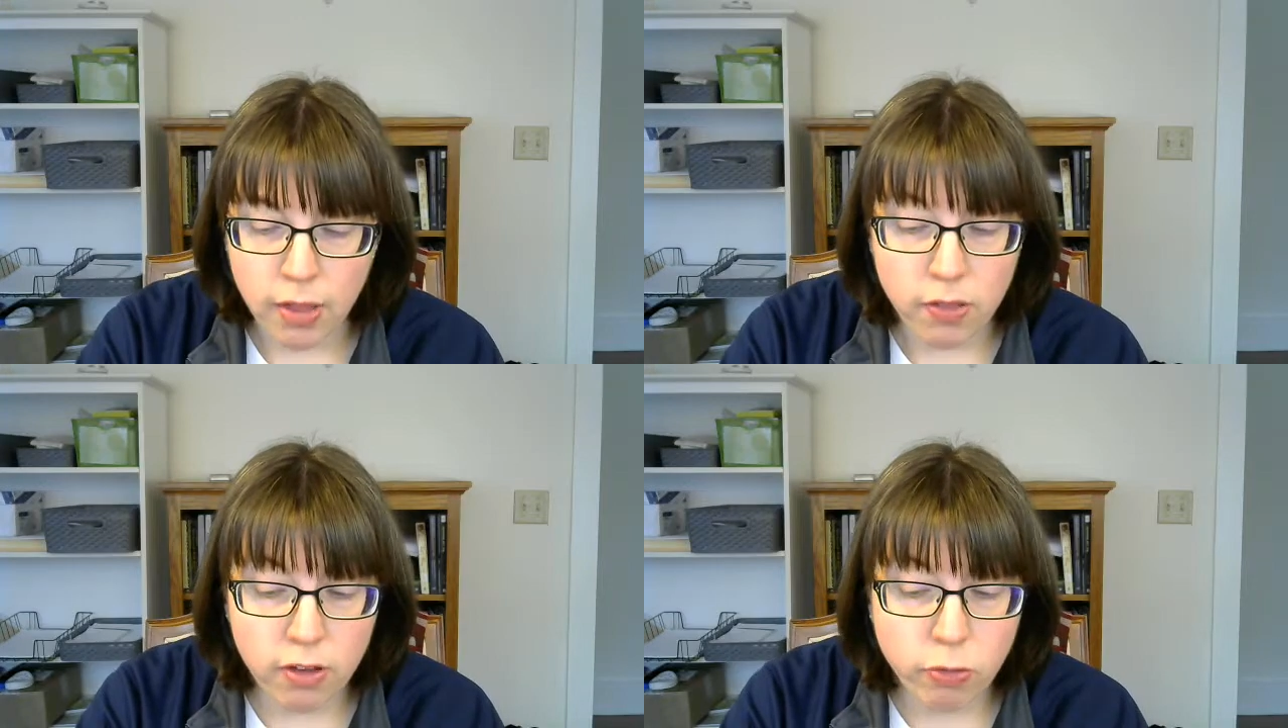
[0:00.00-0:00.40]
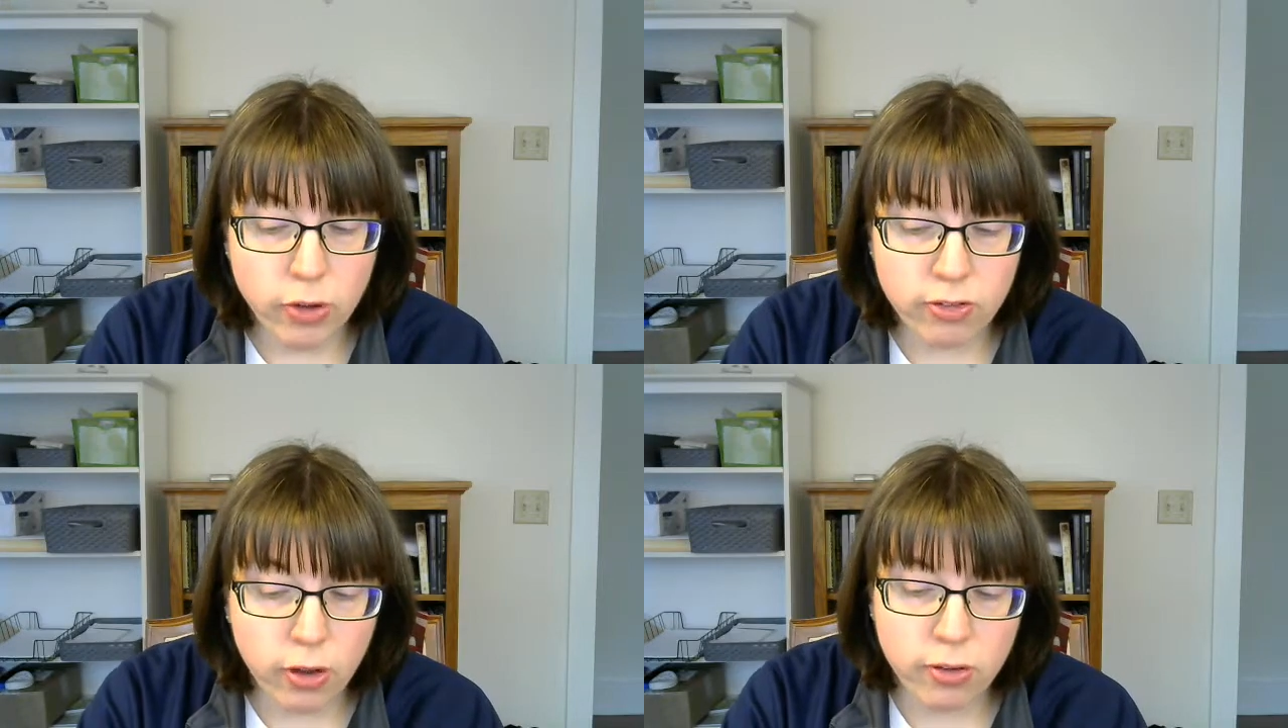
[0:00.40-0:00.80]
This
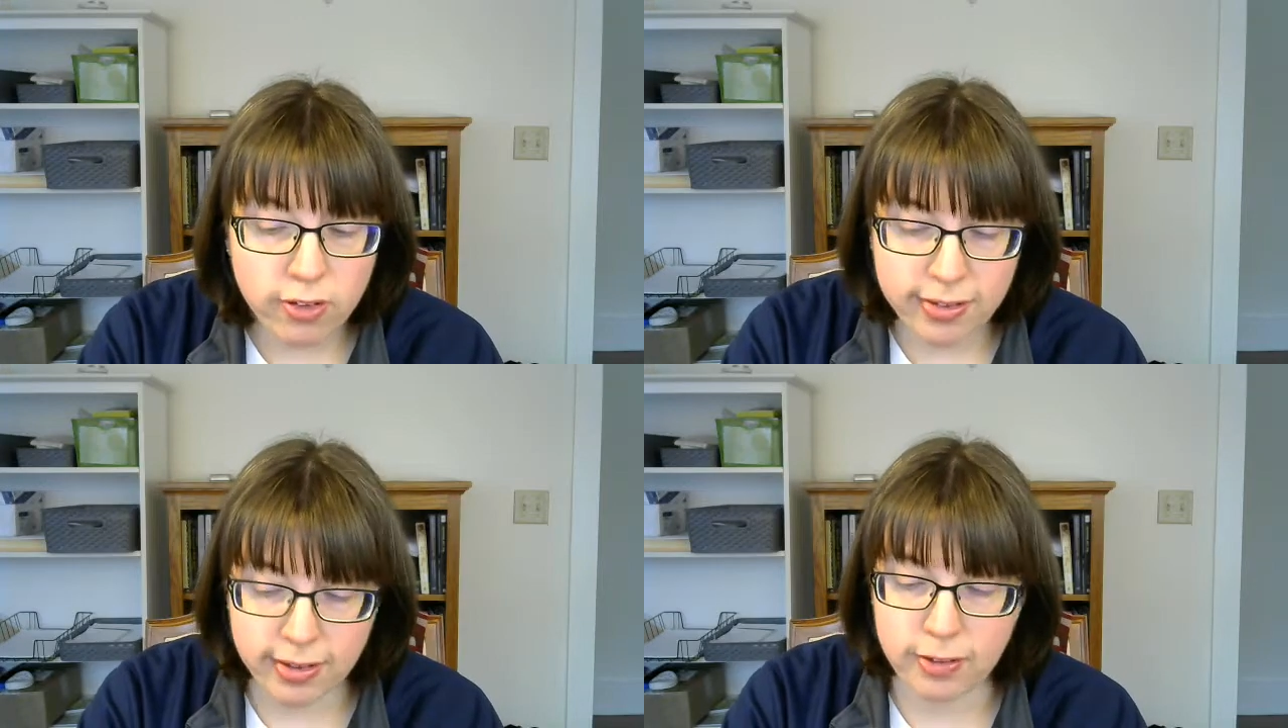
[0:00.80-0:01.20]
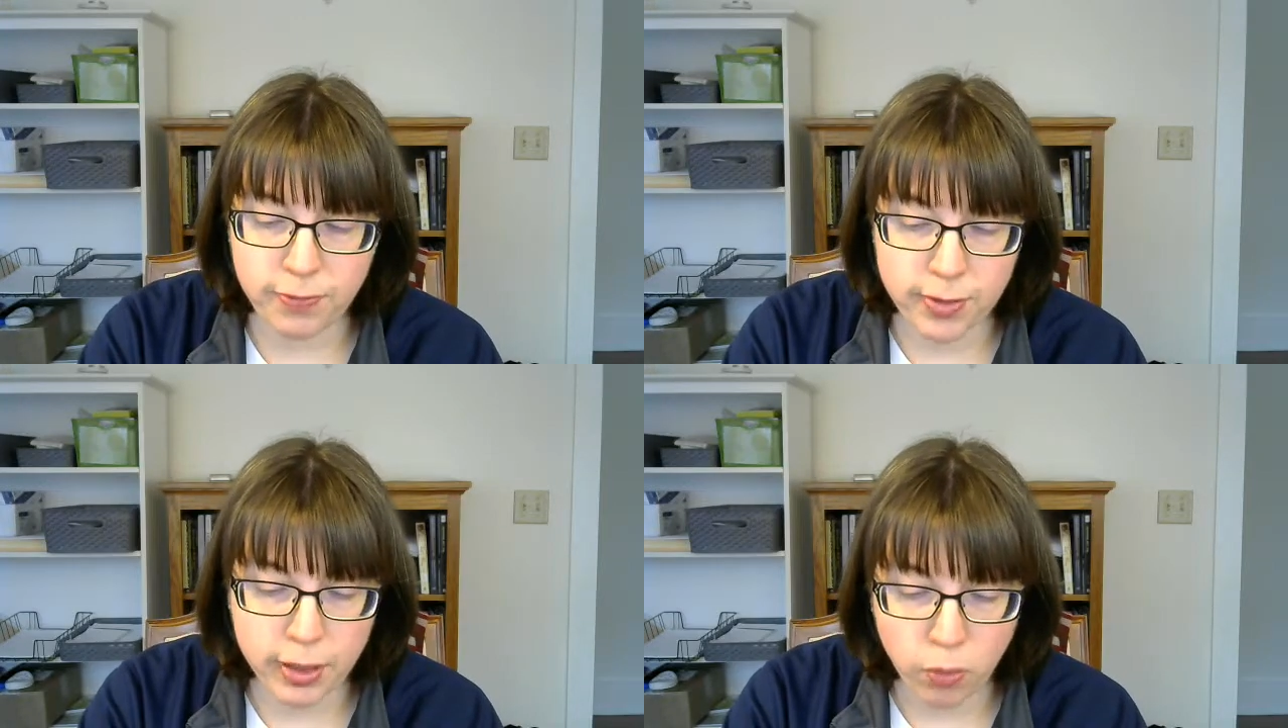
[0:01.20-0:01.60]
was so
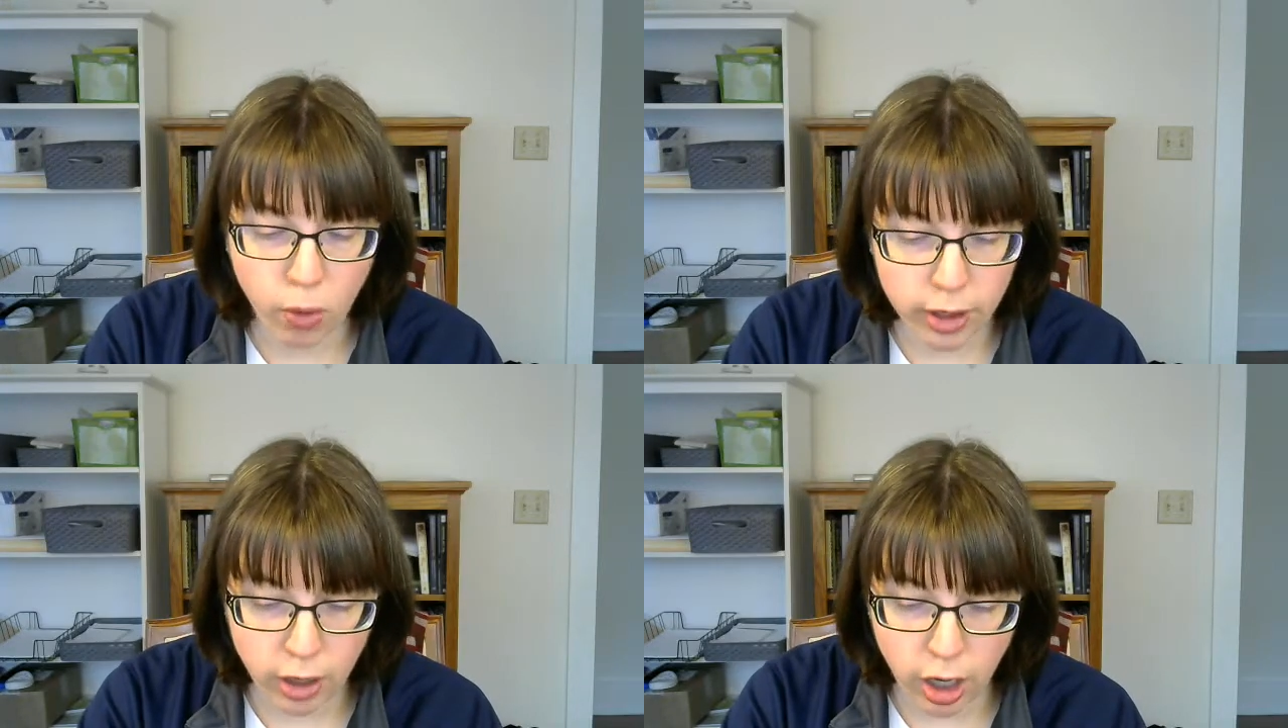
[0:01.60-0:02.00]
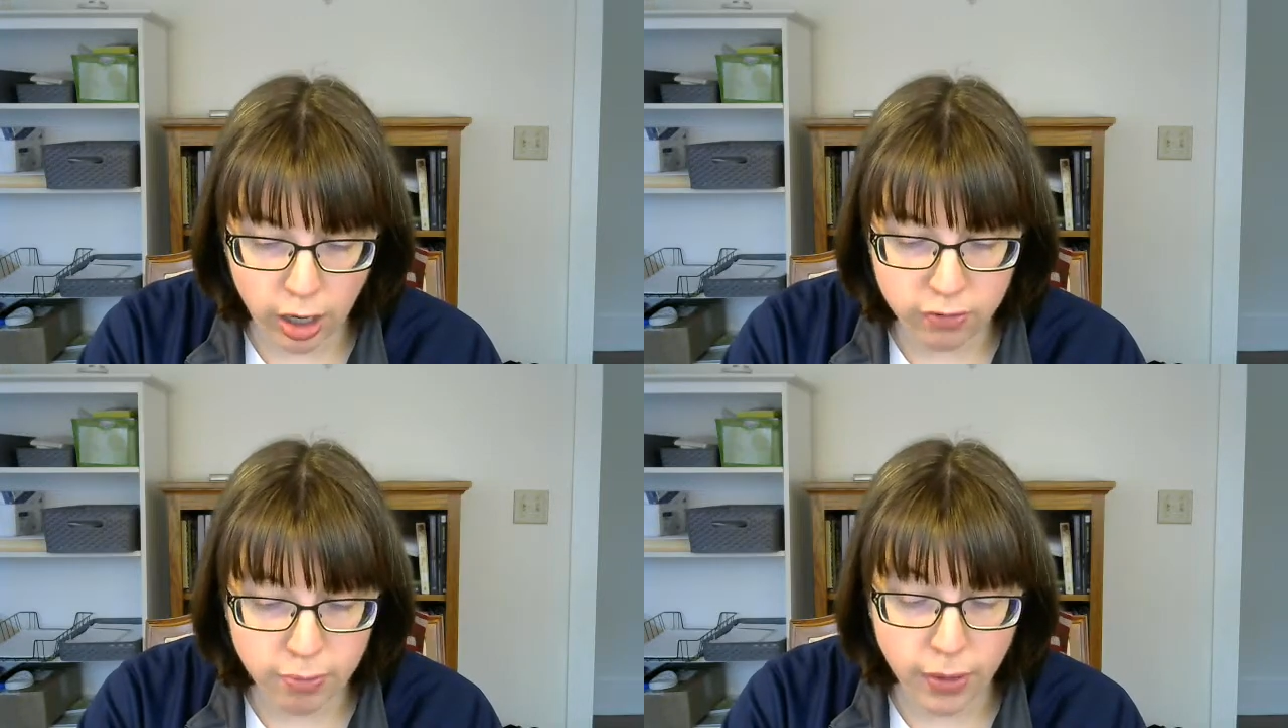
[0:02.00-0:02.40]
successfully warded
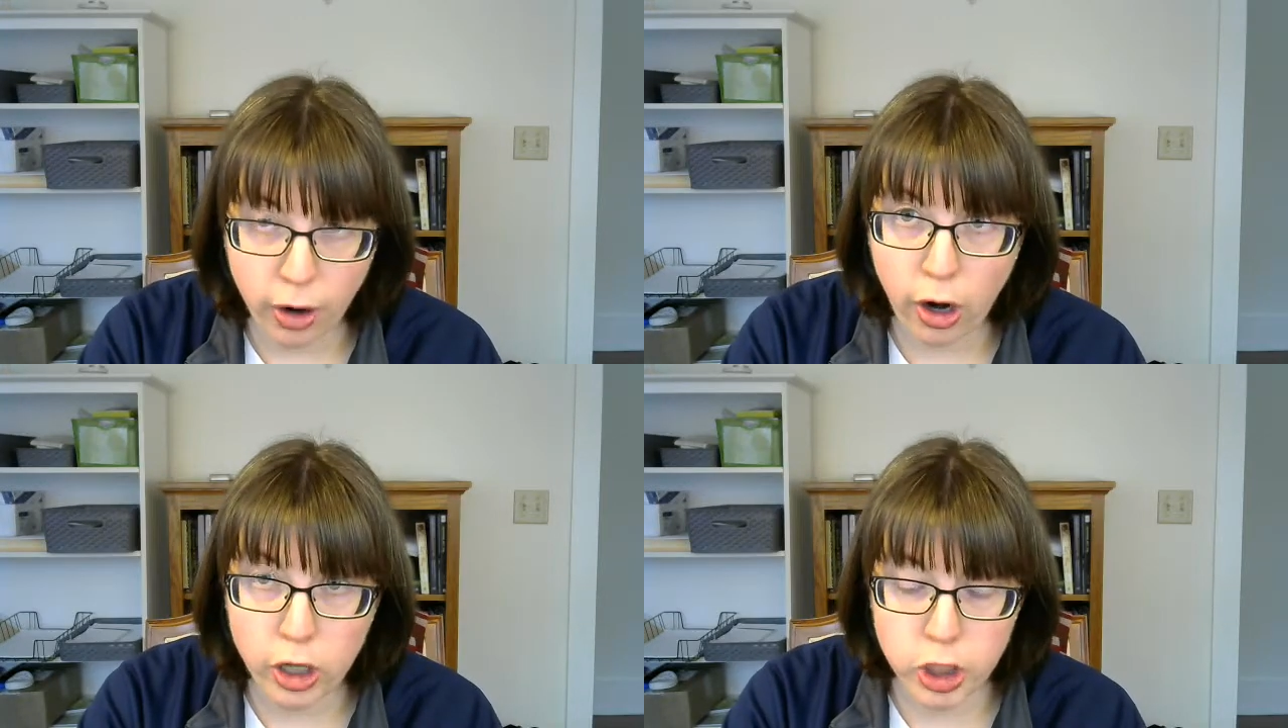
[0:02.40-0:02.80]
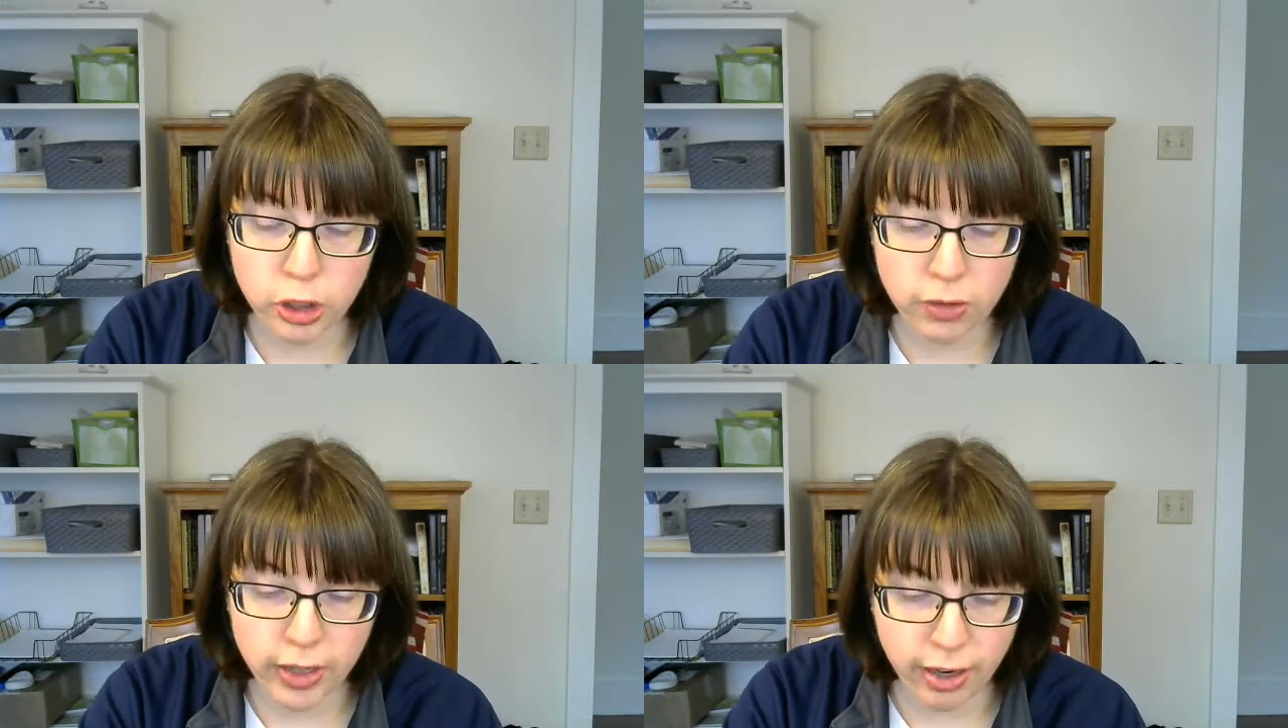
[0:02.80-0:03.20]
off by the
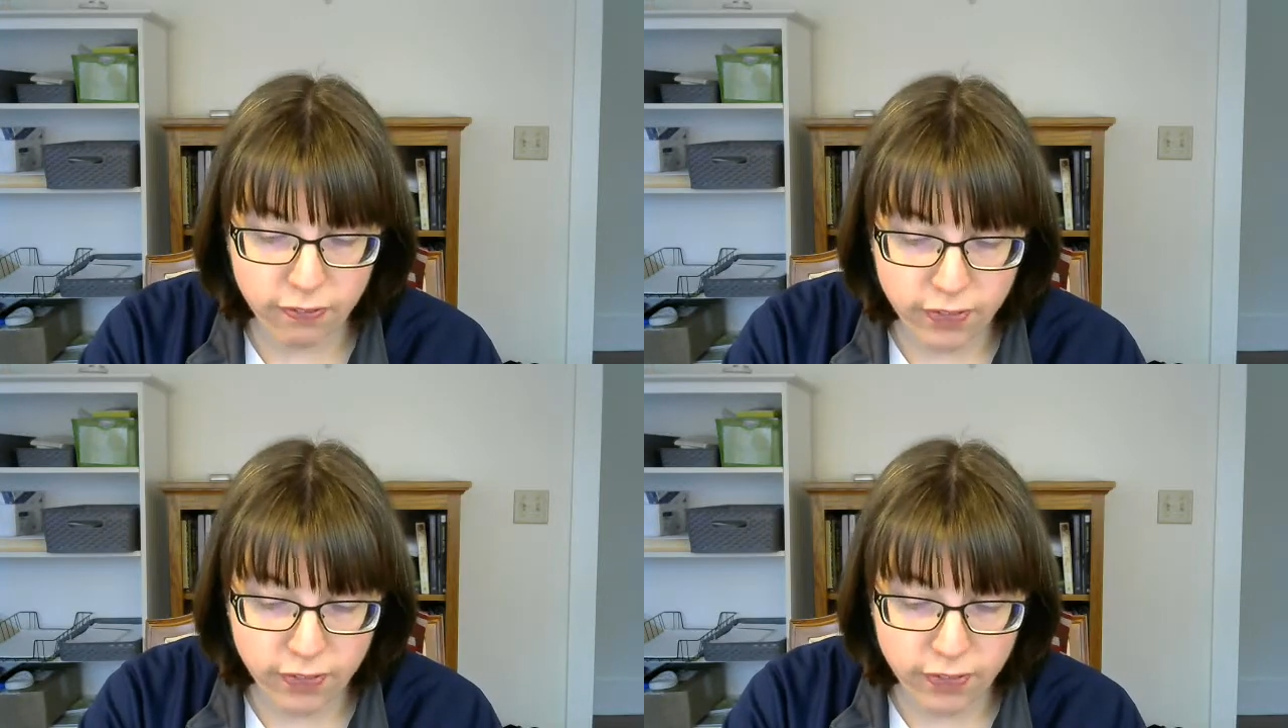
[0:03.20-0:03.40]
Archduke that it